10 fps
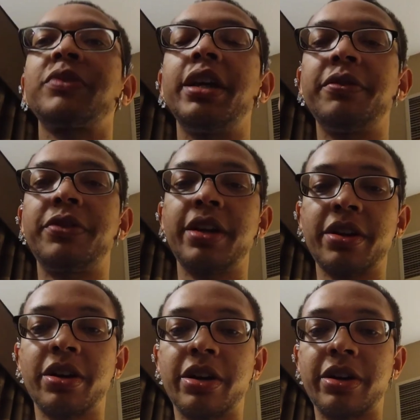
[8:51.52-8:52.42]
If
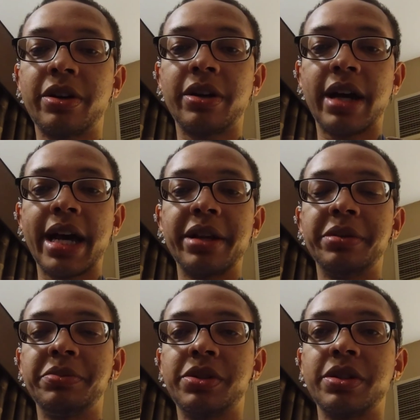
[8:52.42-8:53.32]
there are
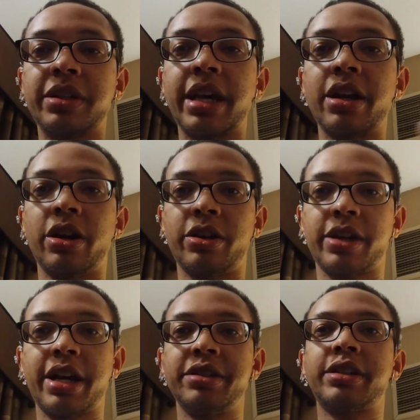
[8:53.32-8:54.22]
items that
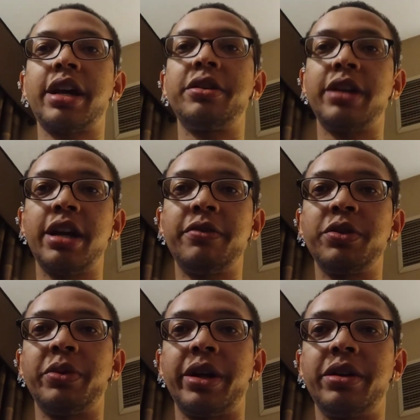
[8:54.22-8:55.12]
are kind of scattered
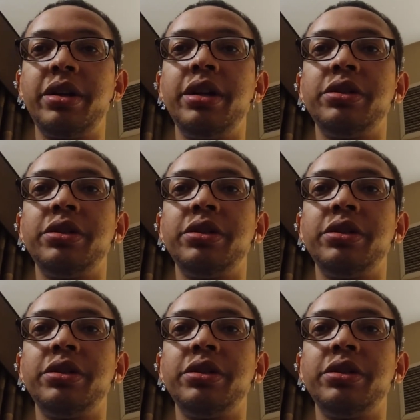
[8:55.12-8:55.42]
everywhere,